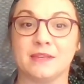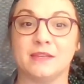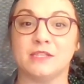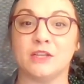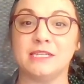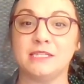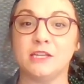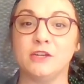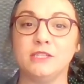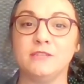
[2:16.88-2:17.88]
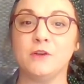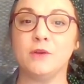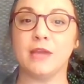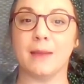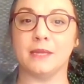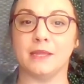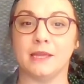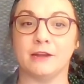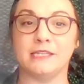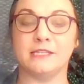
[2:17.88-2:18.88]
So let's learn some
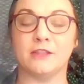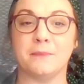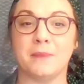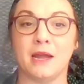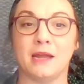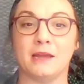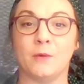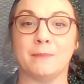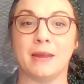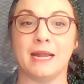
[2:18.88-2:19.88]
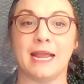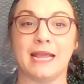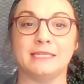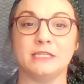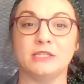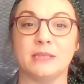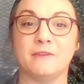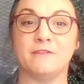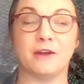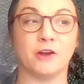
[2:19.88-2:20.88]
vocabulary so that we might answer some
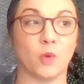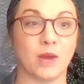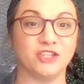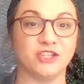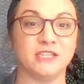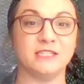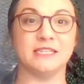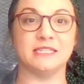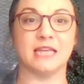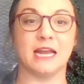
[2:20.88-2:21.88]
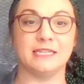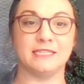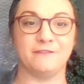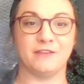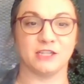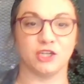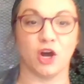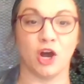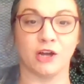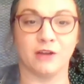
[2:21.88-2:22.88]
of our questions in scientific
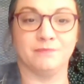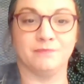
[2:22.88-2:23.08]
talk.